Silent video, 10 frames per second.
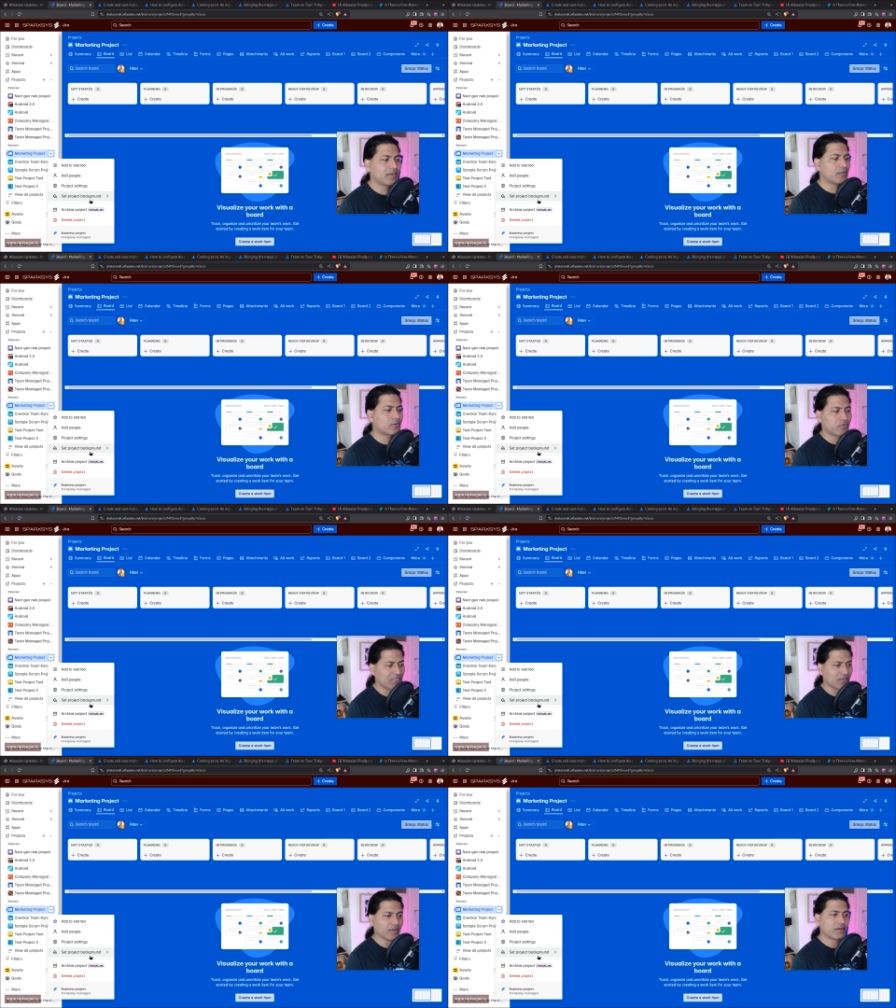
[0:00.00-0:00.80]
It is not
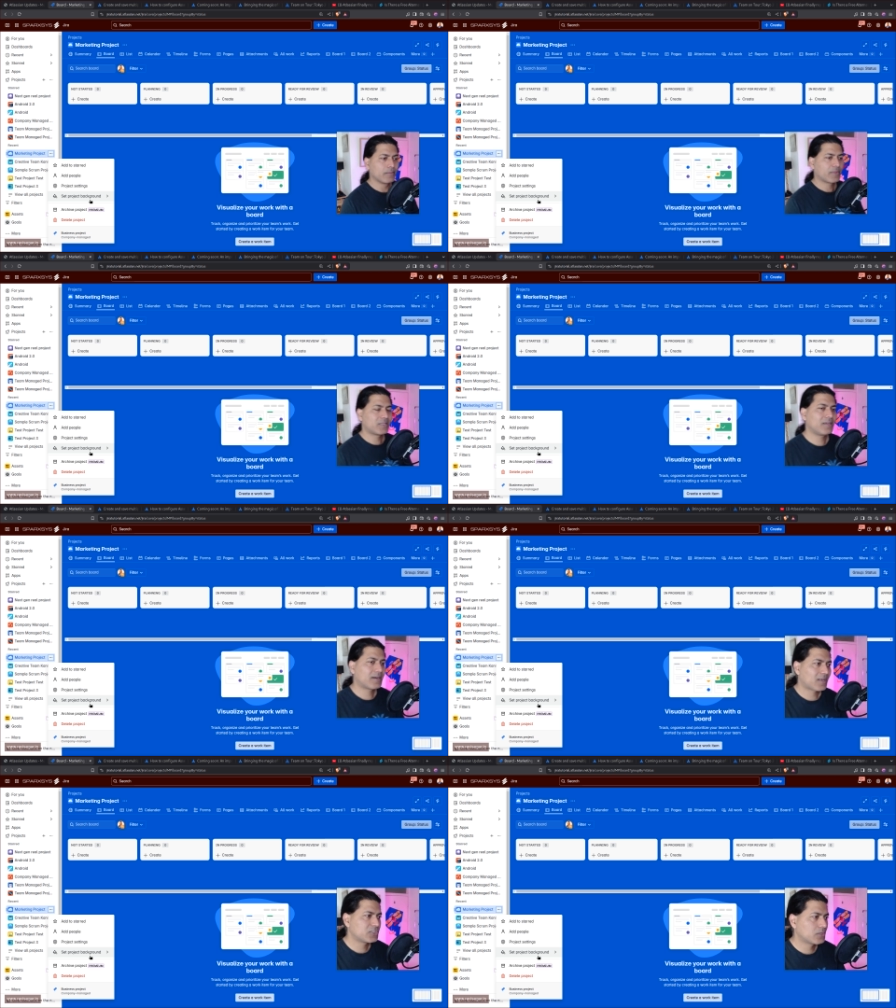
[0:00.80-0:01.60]
very clear. I
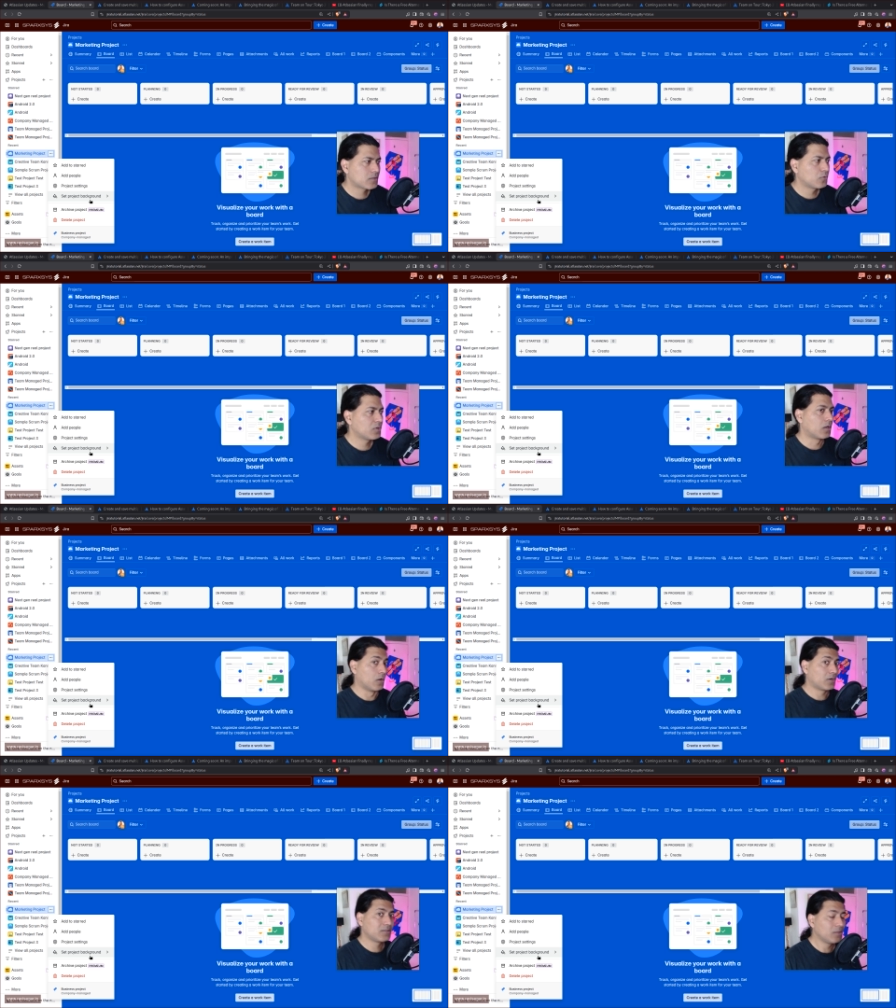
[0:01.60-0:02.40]
think Atlassian is doing
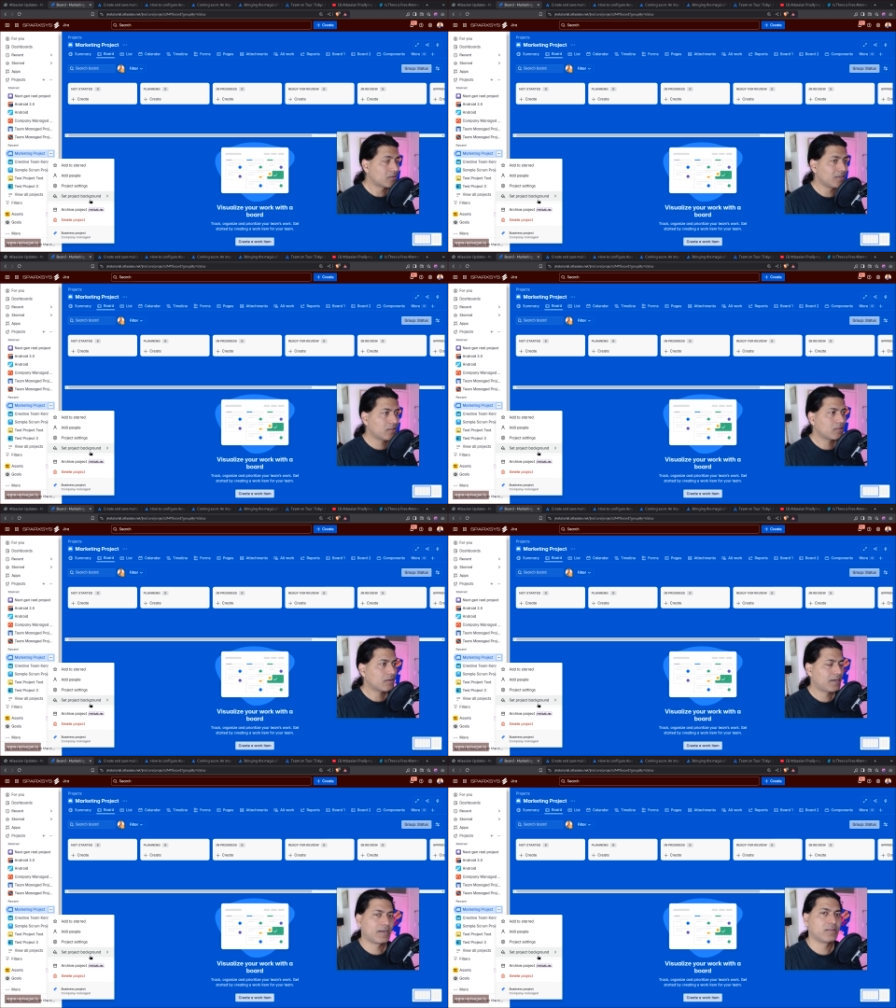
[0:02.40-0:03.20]
a lot these days,
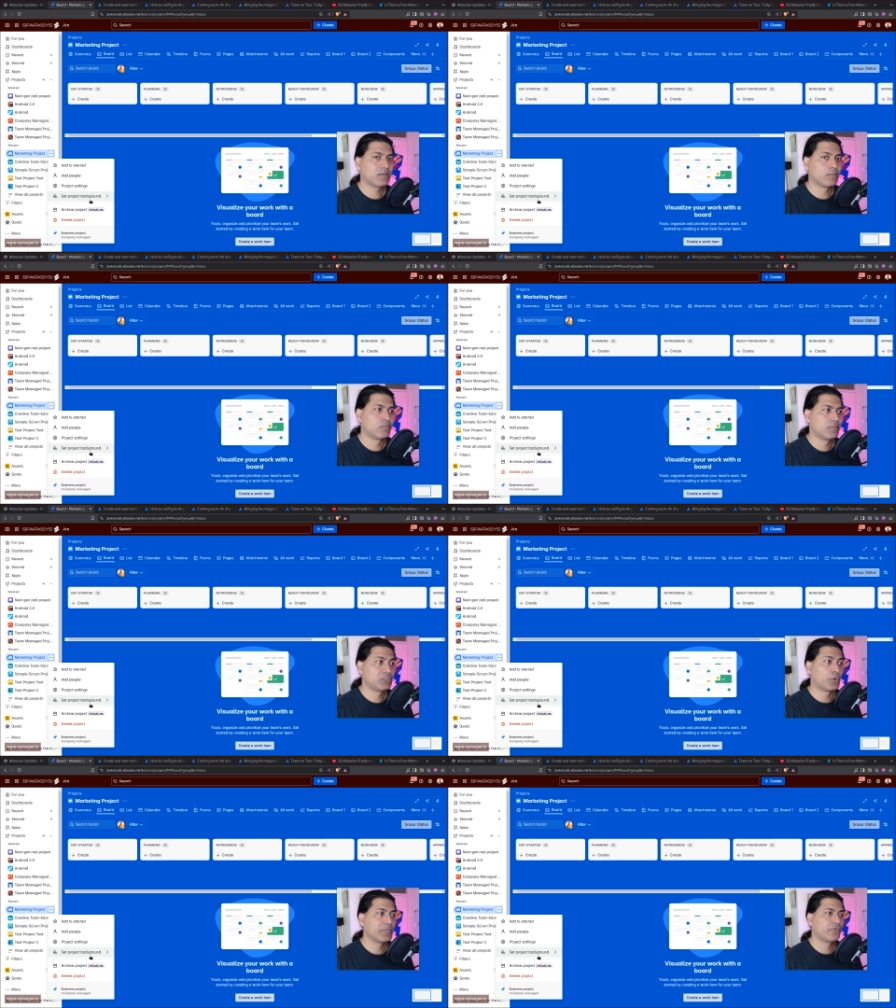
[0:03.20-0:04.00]
and I think
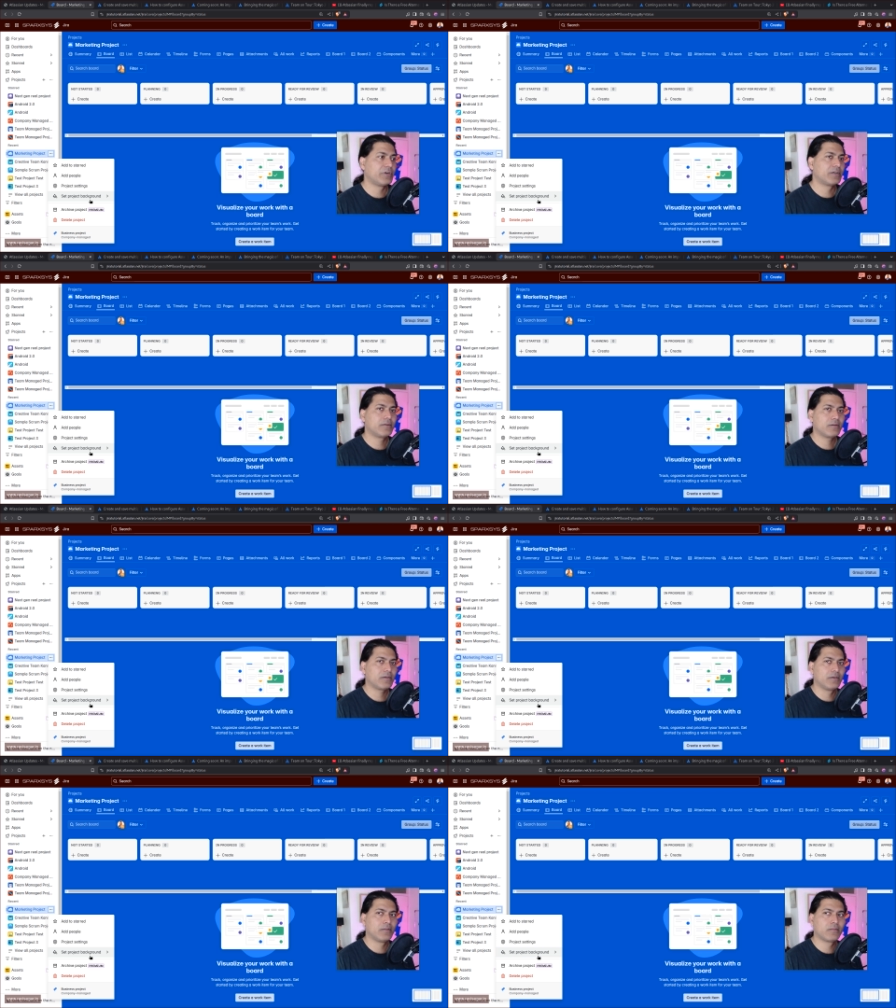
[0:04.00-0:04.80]
majority of it
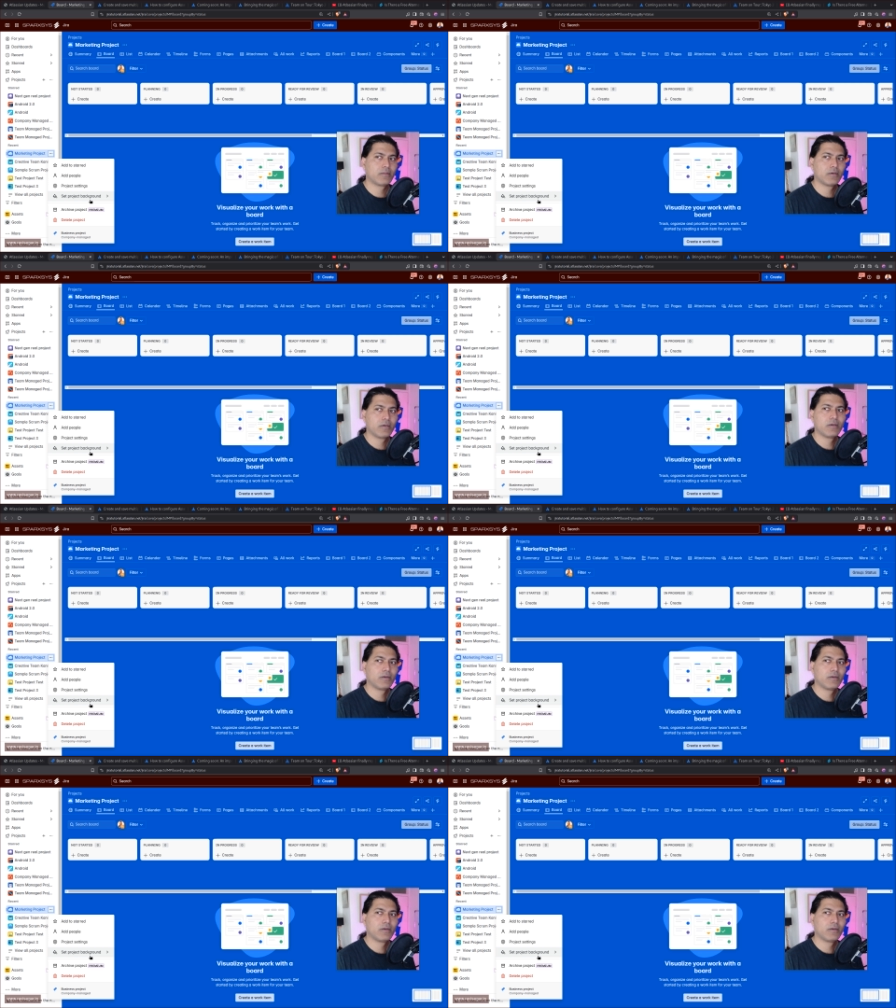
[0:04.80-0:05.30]
is,